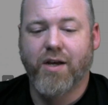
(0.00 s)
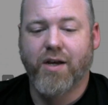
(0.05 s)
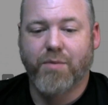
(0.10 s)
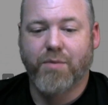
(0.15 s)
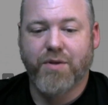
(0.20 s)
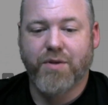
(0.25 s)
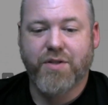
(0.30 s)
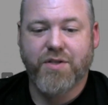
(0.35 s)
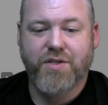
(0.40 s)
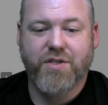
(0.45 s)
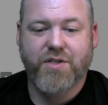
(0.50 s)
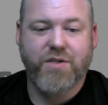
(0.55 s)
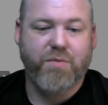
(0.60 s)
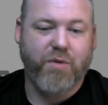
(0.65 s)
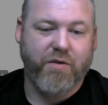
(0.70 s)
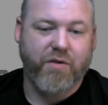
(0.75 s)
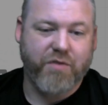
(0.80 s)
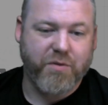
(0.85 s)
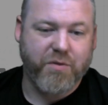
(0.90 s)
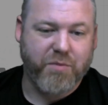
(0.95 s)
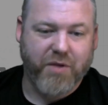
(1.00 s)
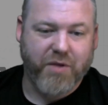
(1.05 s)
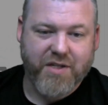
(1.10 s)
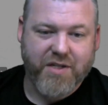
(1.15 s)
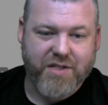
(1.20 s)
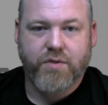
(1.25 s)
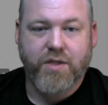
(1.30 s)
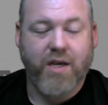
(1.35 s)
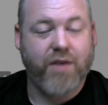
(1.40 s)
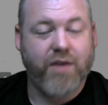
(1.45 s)
But this is the perfect
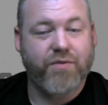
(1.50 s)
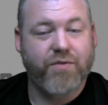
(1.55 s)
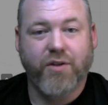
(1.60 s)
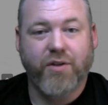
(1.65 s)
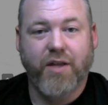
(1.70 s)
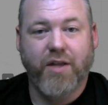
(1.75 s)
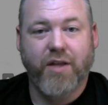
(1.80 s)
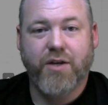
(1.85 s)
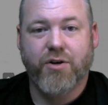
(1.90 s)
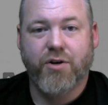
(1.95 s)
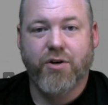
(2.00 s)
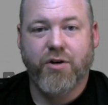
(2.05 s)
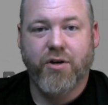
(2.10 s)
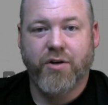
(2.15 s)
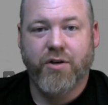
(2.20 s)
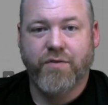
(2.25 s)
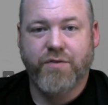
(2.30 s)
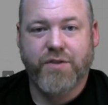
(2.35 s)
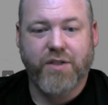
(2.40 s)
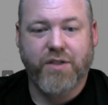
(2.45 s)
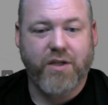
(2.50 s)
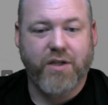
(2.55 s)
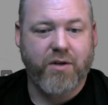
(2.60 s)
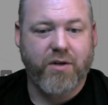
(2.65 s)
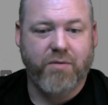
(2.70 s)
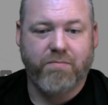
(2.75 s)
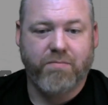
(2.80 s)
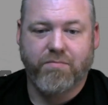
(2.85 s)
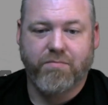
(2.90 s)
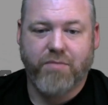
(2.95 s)
place to have the lair of
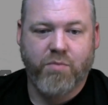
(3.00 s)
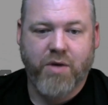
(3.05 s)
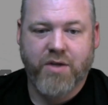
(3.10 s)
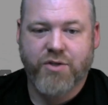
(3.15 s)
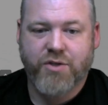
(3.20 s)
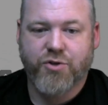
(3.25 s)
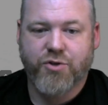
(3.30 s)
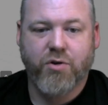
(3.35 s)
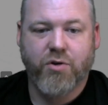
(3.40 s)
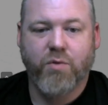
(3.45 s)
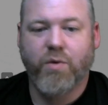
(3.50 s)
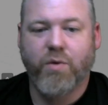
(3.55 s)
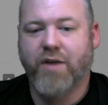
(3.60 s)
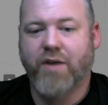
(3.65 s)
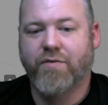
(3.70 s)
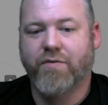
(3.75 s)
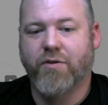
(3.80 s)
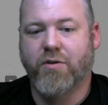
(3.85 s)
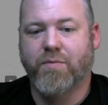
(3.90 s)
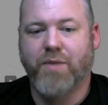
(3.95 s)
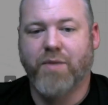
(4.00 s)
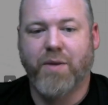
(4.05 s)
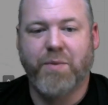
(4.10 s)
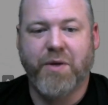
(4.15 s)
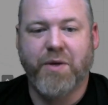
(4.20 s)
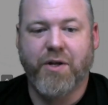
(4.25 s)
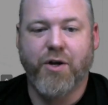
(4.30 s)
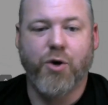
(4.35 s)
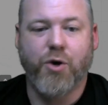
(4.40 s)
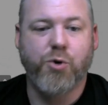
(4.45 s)
some monster or whatever,
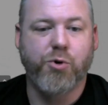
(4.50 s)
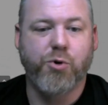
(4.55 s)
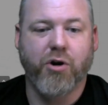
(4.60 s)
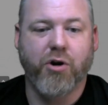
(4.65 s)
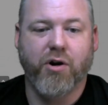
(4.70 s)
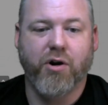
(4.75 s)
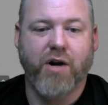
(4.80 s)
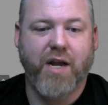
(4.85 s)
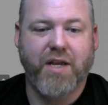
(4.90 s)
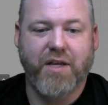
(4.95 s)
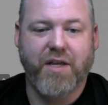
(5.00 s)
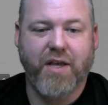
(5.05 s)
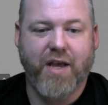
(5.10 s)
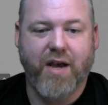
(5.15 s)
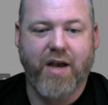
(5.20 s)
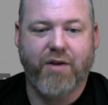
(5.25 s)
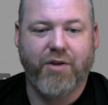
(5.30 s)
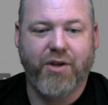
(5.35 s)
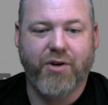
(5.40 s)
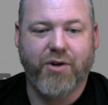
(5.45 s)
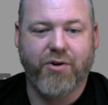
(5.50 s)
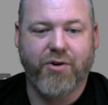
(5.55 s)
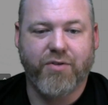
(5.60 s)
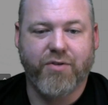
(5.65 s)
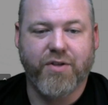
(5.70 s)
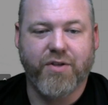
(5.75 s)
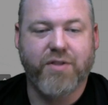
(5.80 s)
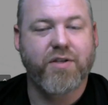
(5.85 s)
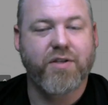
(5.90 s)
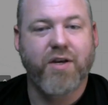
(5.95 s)
maybe an ogre hanging out here
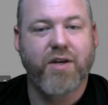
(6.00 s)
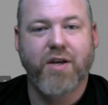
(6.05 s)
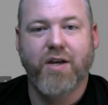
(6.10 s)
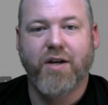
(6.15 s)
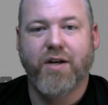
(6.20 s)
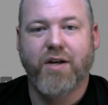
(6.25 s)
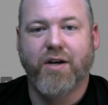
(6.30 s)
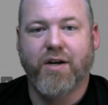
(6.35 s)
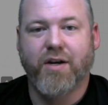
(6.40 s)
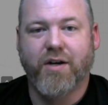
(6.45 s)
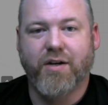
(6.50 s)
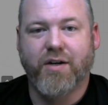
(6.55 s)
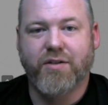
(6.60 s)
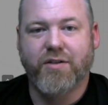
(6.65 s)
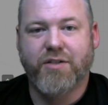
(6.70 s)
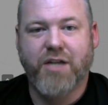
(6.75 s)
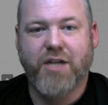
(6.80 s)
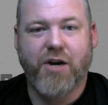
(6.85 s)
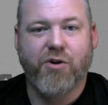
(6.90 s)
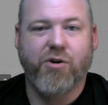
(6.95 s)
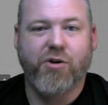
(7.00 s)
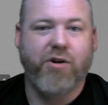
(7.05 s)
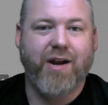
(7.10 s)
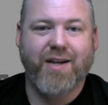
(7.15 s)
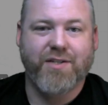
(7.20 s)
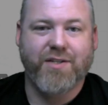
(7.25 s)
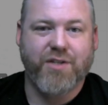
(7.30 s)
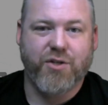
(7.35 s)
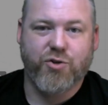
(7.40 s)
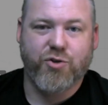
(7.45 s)
that's
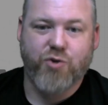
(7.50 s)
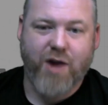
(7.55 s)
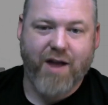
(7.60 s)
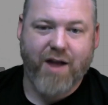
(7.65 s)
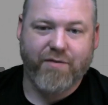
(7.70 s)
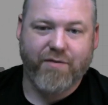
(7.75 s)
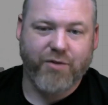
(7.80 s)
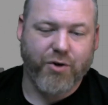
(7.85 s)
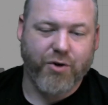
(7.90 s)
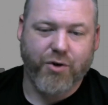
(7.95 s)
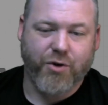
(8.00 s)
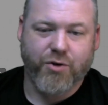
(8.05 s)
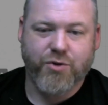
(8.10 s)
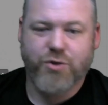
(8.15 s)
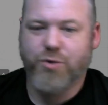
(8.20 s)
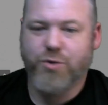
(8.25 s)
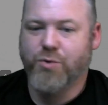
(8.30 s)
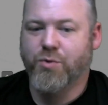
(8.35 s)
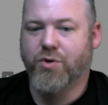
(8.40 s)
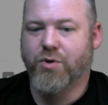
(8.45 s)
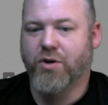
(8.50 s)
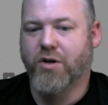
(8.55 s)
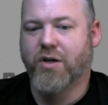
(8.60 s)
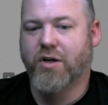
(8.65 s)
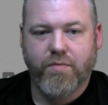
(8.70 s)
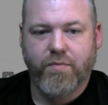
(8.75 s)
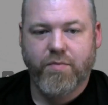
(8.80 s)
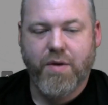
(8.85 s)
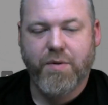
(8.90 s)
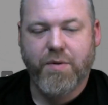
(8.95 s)
terrorizing travelers, or
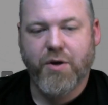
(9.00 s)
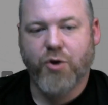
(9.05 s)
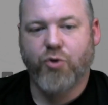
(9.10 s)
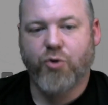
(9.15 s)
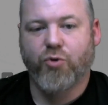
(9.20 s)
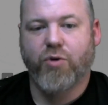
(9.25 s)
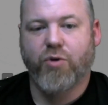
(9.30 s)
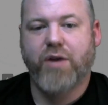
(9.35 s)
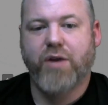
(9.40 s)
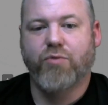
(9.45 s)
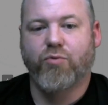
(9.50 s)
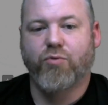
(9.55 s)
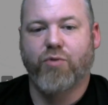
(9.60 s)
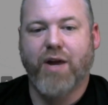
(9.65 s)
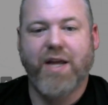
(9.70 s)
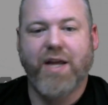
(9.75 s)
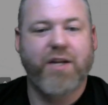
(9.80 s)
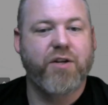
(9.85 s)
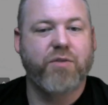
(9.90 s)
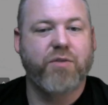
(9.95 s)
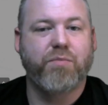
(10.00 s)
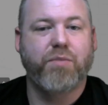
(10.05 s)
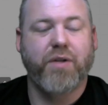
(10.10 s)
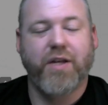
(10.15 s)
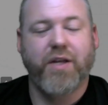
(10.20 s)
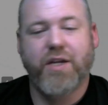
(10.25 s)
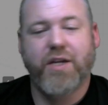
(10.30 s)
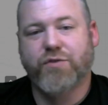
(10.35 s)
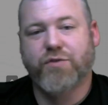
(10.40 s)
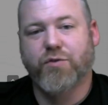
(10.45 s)
maybe a great random
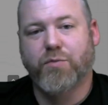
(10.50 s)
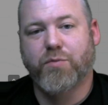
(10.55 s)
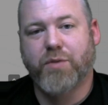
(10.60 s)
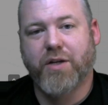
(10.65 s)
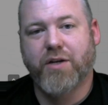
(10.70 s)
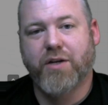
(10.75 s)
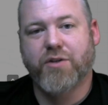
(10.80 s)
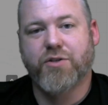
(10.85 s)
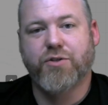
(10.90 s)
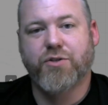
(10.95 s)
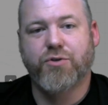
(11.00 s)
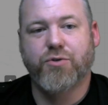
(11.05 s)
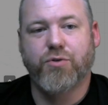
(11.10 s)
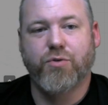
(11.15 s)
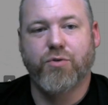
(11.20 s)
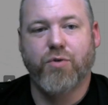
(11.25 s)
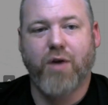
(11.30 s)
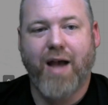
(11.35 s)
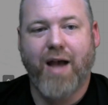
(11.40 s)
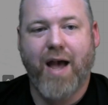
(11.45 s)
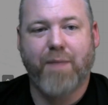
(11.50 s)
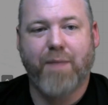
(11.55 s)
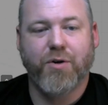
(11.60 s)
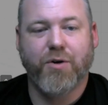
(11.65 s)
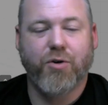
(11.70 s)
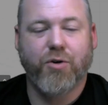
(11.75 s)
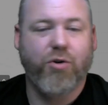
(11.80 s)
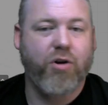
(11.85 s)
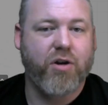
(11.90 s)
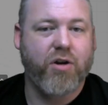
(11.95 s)
place for players to happen
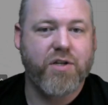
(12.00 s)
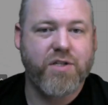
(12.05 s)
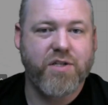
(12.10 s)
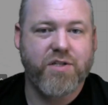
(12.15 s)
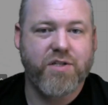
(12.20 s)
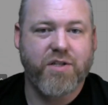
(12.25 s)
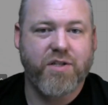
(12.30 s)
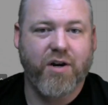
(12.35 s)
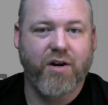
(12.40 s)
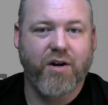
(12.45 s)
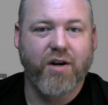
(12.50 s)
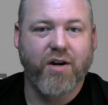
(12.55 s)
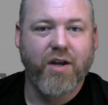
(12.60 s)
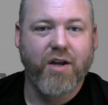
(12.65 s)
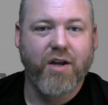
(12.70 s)
across as they're